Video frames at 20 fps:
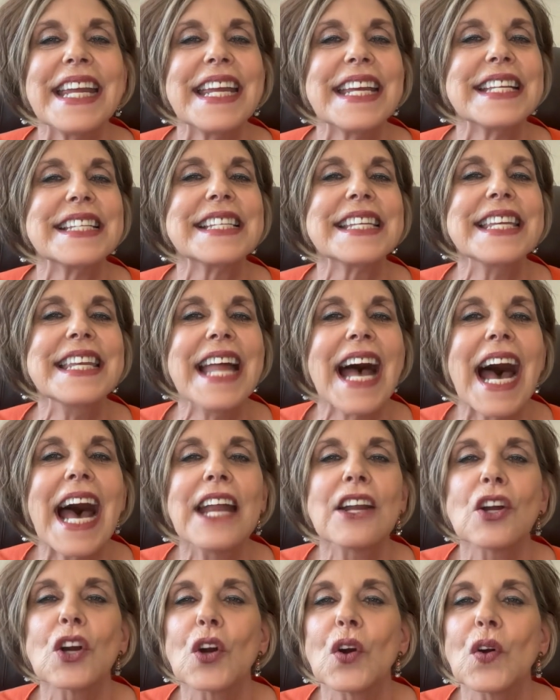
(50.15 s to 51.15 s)
is
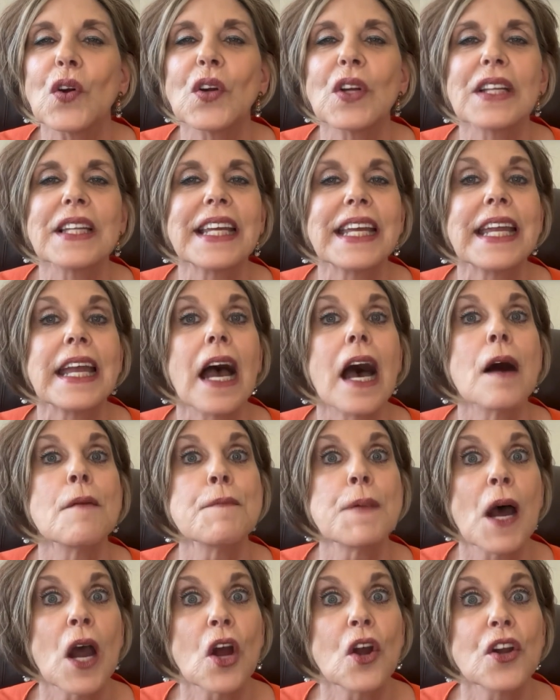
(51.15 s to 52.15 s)
not currently a
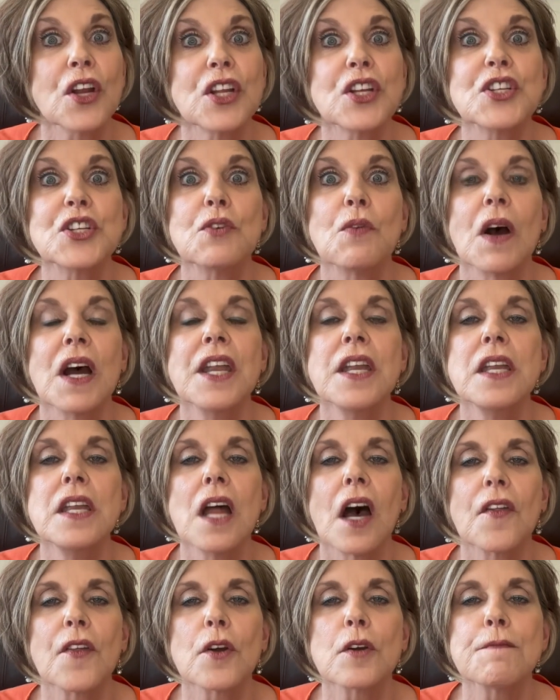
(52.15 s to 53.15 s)
party to
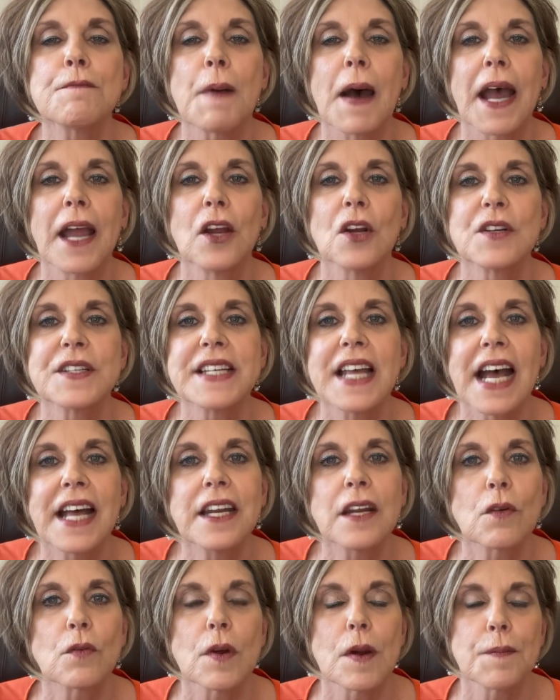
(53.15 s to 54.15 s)
another
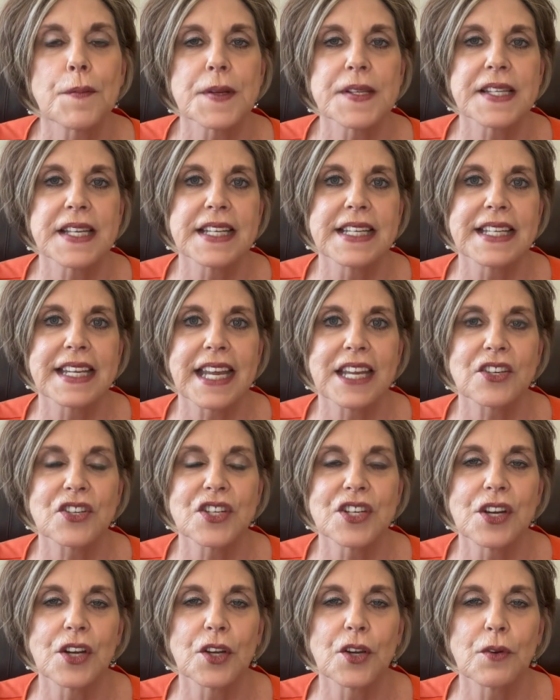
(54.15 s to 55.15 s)
buyer-tenant
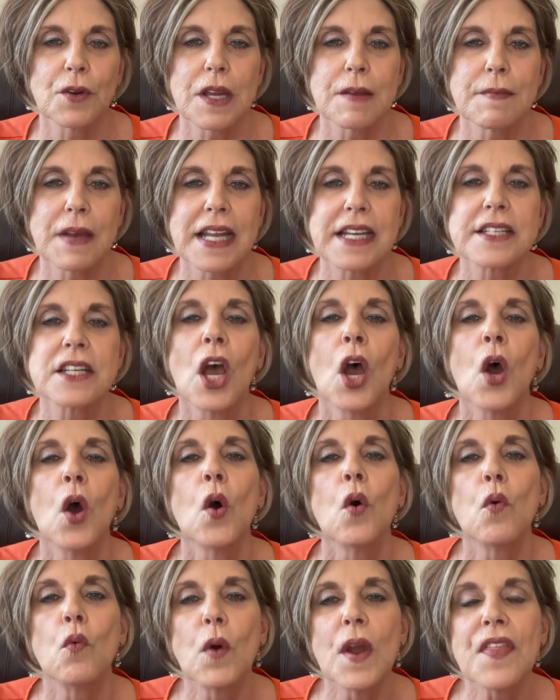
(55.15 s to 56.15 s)
representation agreement
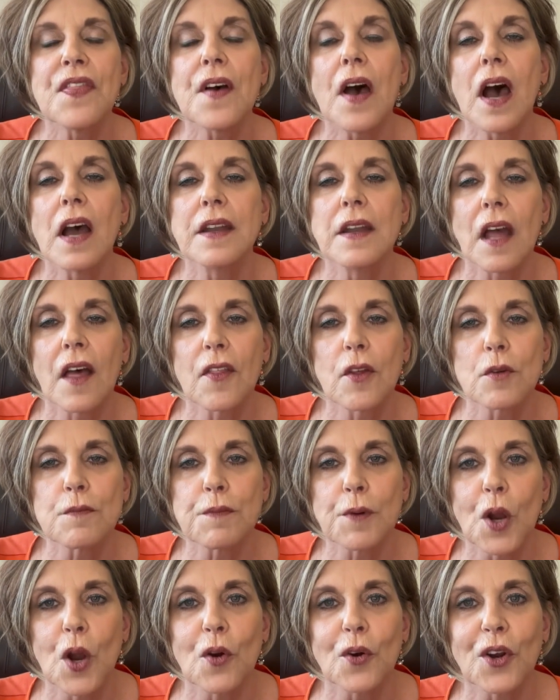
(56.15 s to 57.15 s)
with another
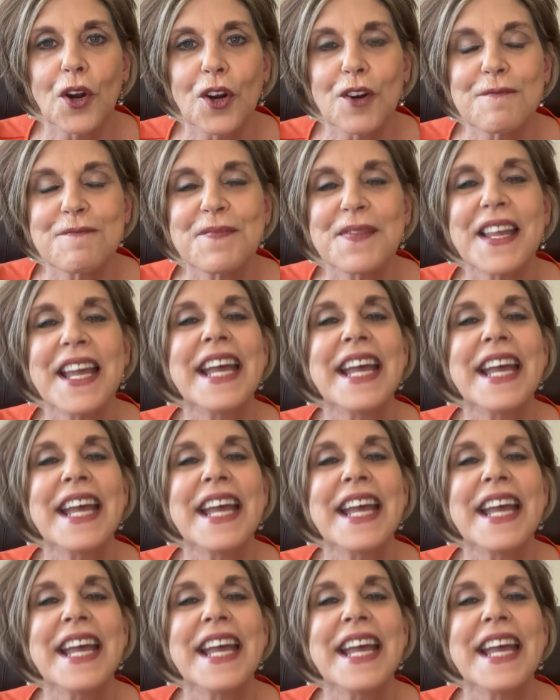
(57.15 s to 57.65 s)
broker.